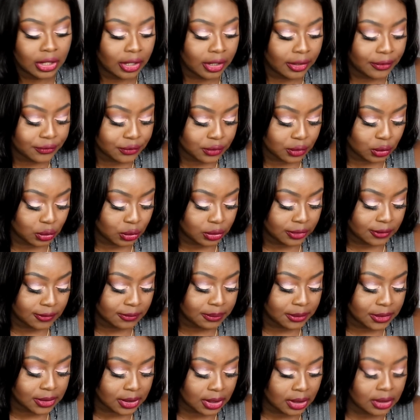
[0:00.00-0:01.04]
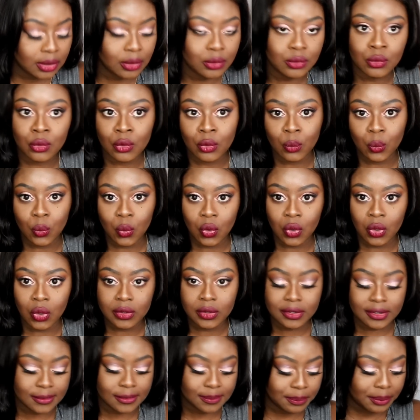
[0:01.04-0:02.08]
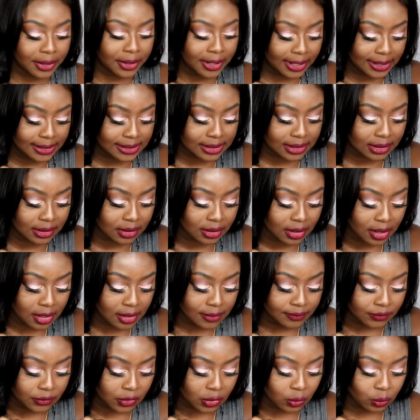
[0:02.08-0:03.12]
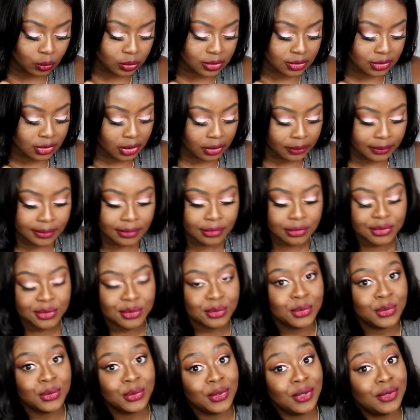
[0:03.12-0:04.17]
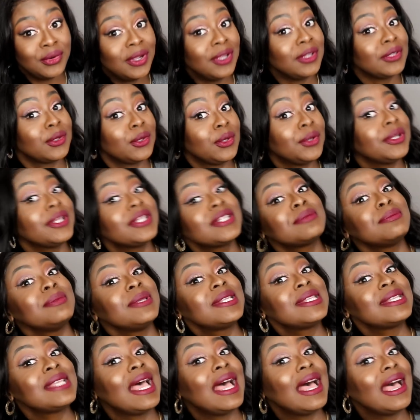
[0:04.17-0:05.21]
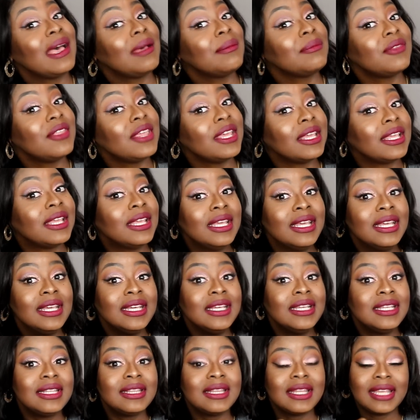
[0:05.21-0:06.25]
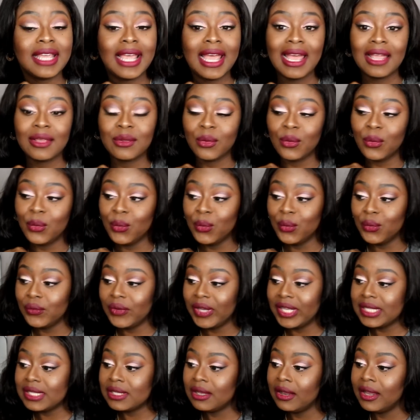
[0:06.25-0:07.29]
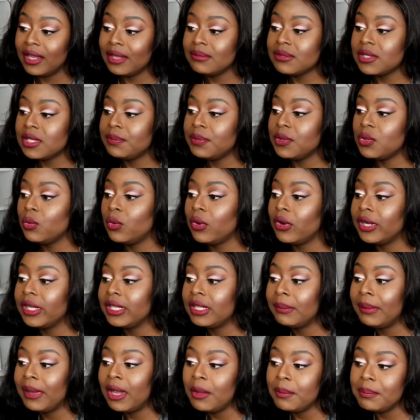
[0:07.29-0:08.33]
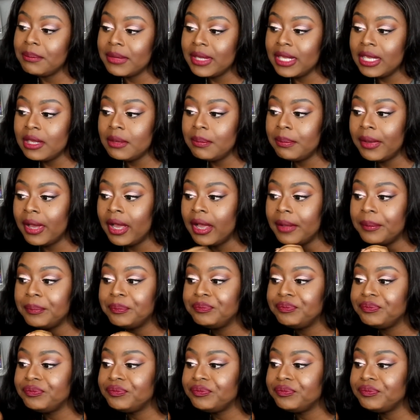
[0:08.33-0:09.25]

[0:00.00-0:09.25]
after Christmas, I don't know what this person was going through around Christmas time, that they had all that time to be worried about me, but